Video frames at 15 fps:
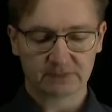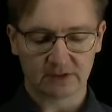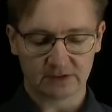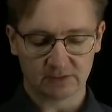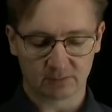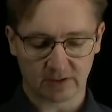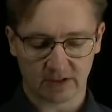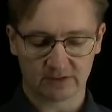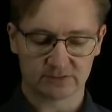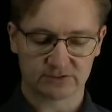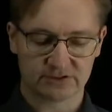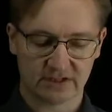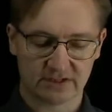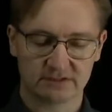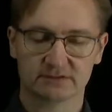you cannot
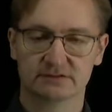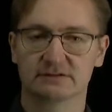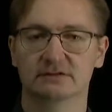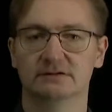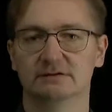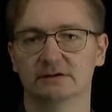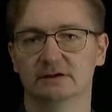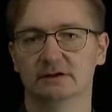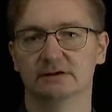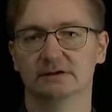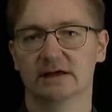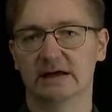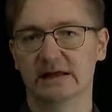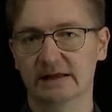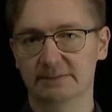change
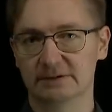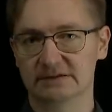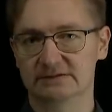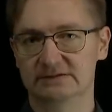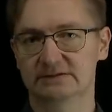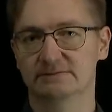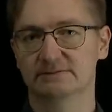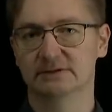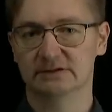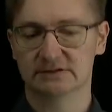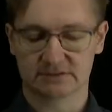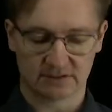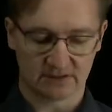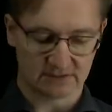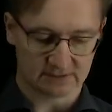the elements
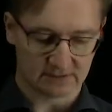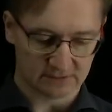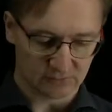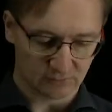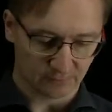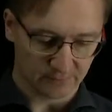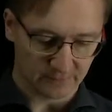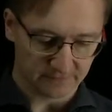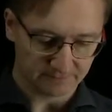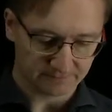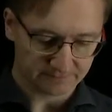inside the tuple.